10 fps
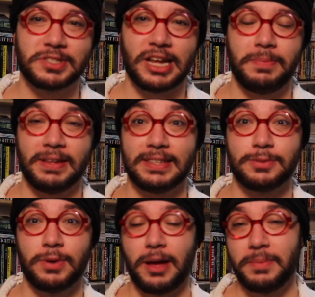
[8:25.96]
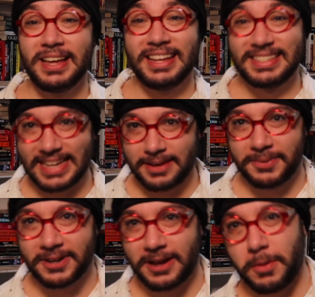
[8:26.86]
excited to pick this one up. Second
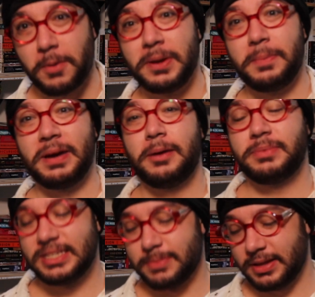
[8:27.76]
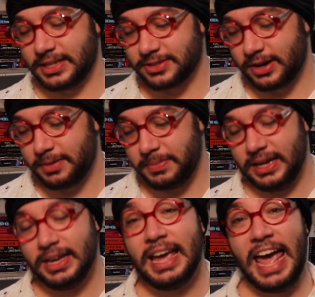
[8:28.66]
book I'm hoping to pick up this month is going to
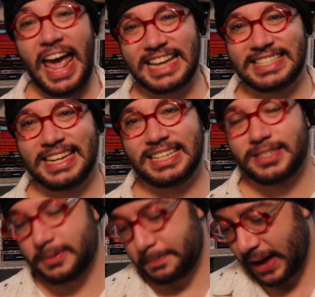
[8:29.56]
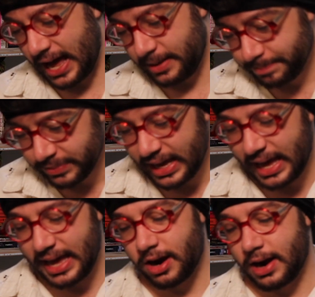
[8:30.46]
be Exodus by
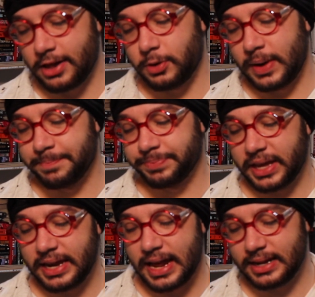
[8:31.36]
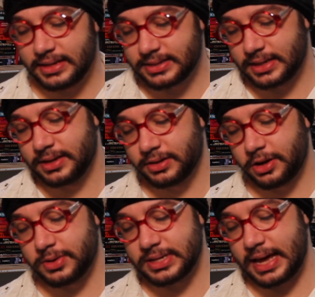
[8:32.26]
A.R. Holloway, and that
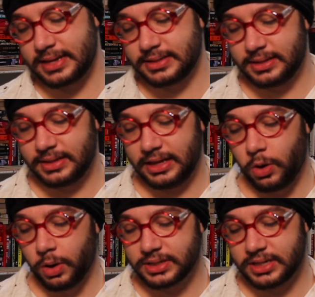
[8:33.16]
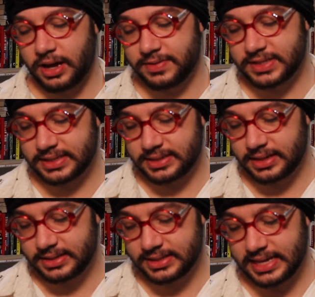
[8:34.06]
goes as the orcs of
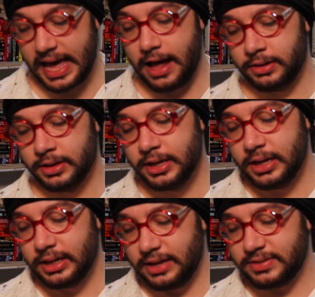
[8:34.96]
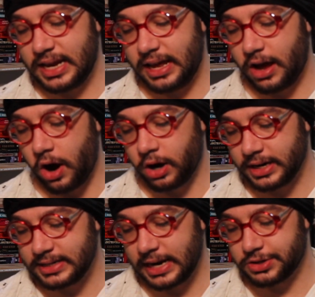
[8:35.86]
Skell lived a hard
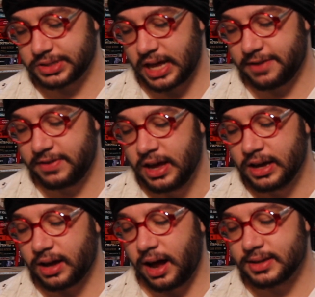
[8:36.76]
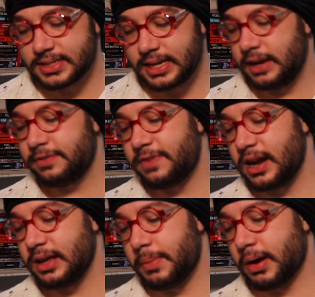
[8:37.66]
and dangerous life, constant
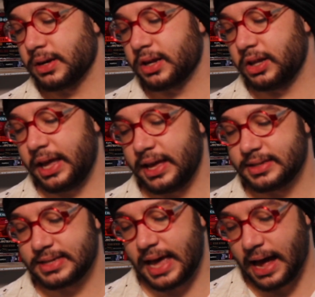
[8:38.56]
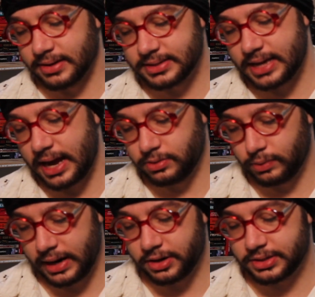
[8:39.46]
infighting among the clans, outside
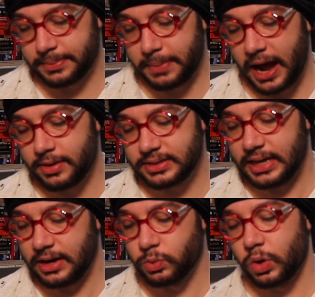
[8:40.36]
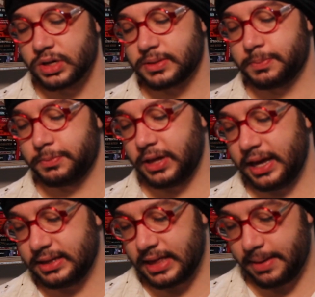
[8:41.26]
raiders and pirates, and worse
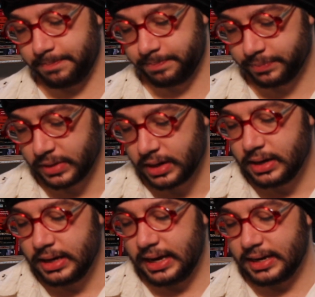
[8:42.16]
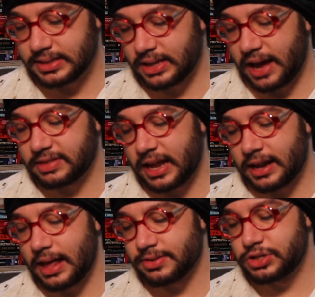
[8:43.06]
plagued them. It is a life that
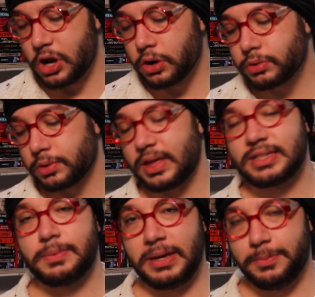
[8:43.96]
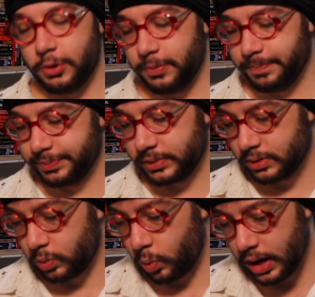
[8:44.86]
allows no growth as a people.
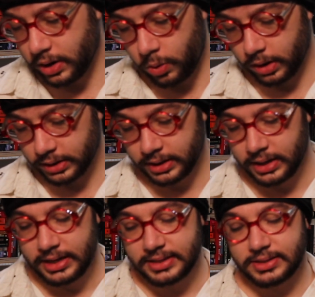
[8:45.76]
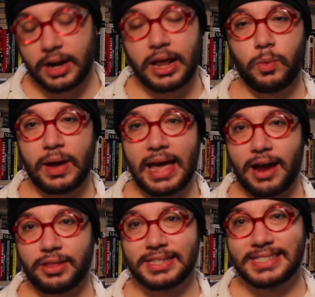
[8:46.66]
One orc sought a way
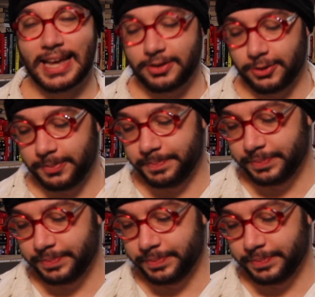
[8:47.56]
out of the cycle